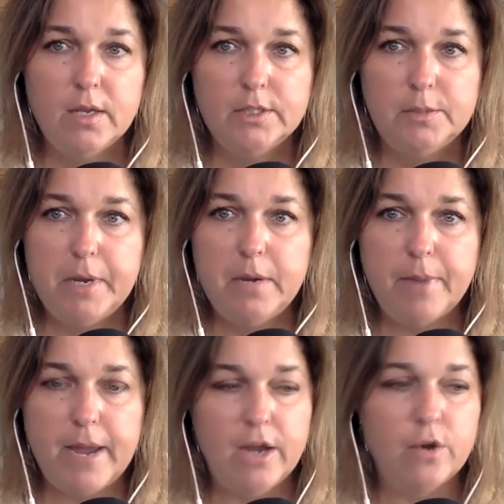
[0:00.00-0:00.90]
spin
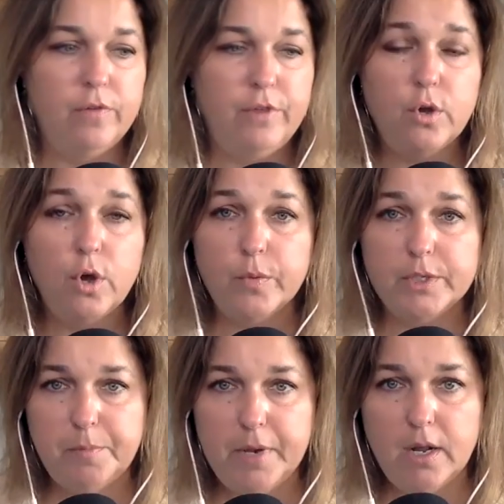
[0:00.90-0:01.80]
bike, or if you go to a
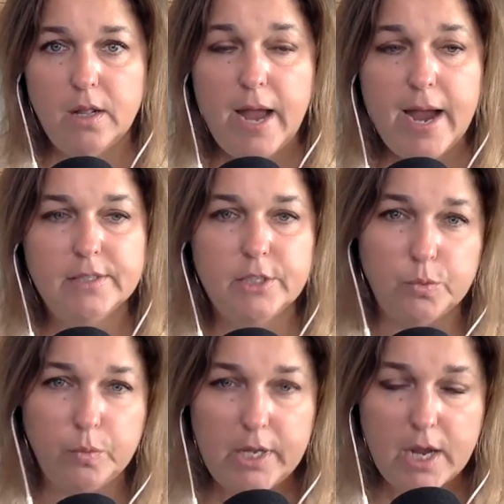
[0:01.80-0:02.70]
spin class,
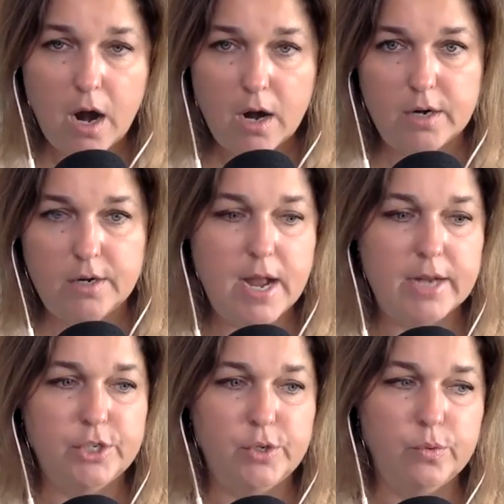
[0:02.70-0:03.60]
it's really hard
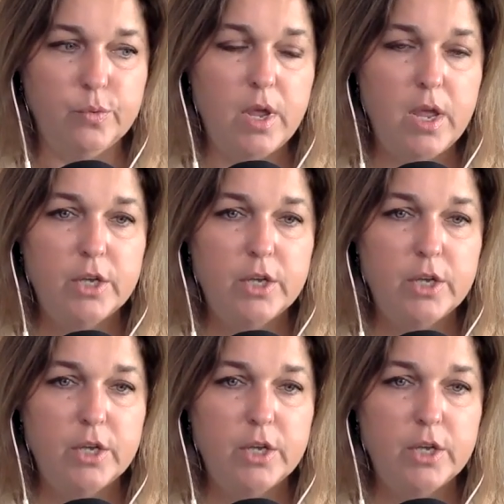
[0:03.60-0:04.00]
not to